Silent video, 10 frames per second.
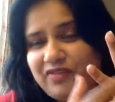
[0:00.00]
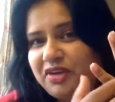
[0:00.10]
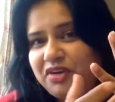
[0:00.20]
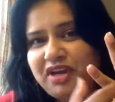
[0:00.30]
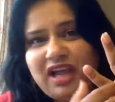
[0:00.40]

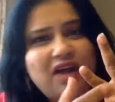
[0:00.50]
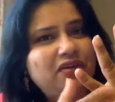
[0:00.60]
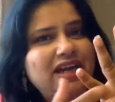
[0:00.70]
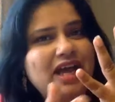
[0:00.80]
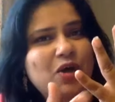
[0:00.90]
going to
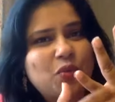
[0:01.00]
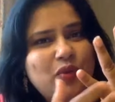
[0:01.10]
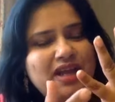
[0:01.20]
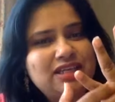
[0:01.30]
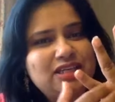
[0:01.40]
count now.
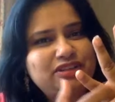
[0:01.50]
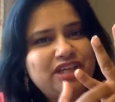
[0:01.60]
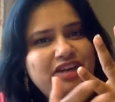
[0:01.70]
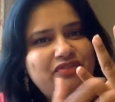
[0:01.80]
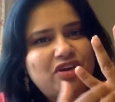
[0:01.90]
1, 2,
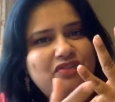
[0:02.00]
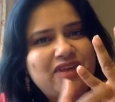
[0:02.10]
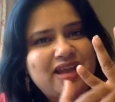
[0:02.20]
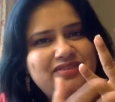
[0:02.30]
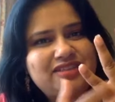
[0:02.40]
3, 4,
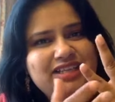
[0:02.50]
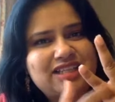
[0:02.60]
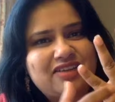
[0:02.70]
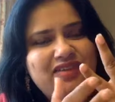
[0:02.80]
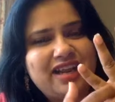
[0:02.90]
5, 6,
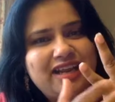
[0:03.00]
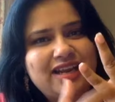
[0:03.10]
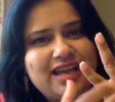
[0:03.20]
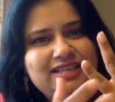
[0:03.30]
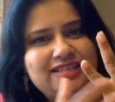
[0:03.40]
7, 8,
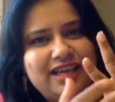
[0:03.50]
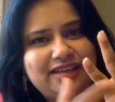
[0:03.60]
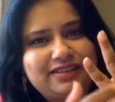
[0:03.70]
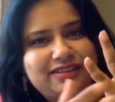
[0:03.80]
9, 10.